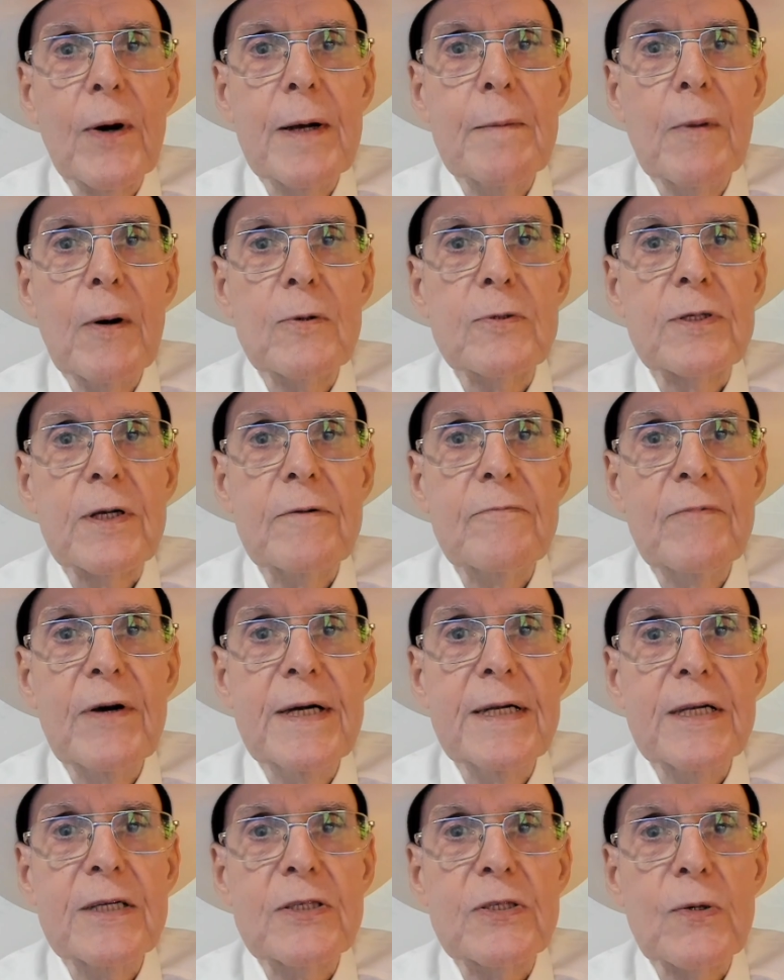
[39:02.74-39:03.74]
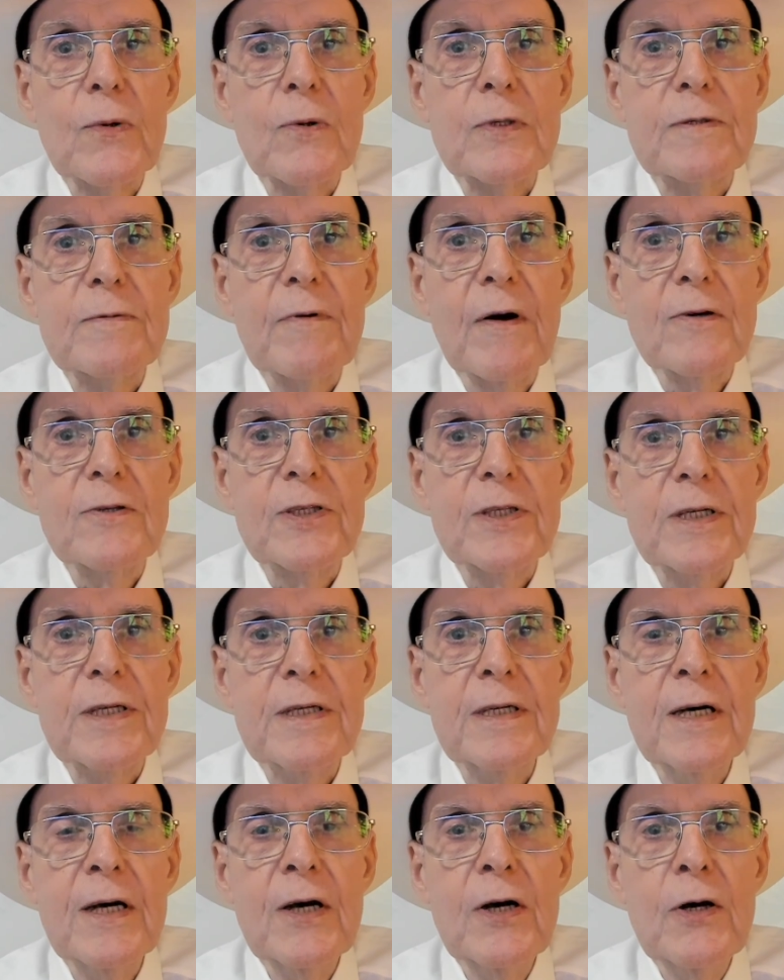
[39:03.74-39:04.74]
most convenience stores
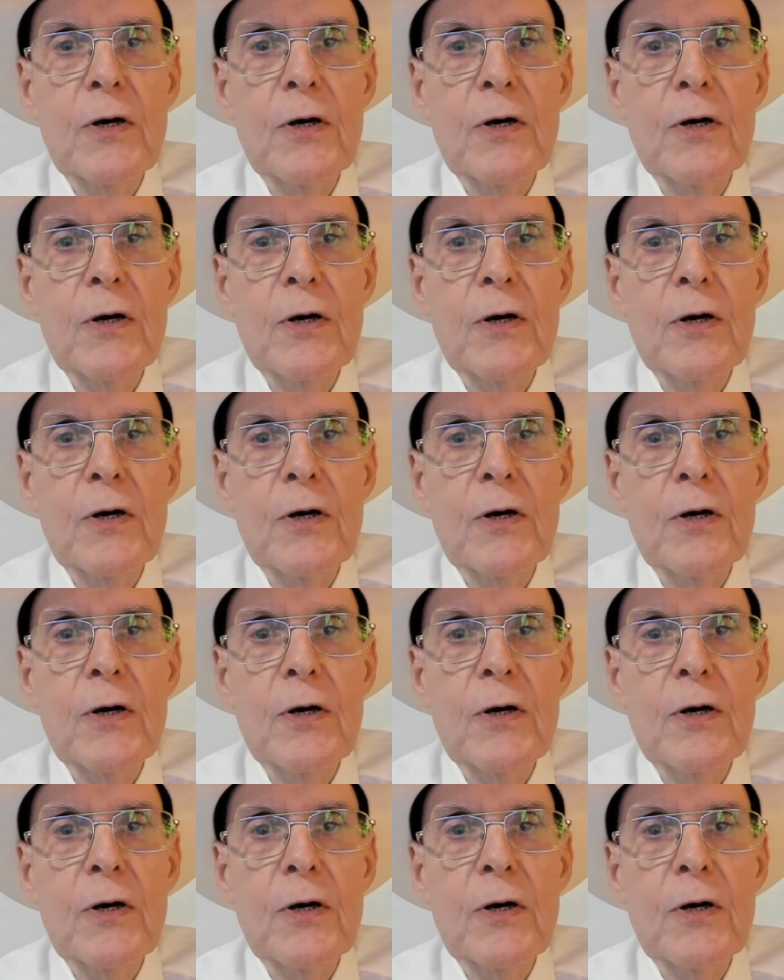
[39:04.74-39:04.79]
function,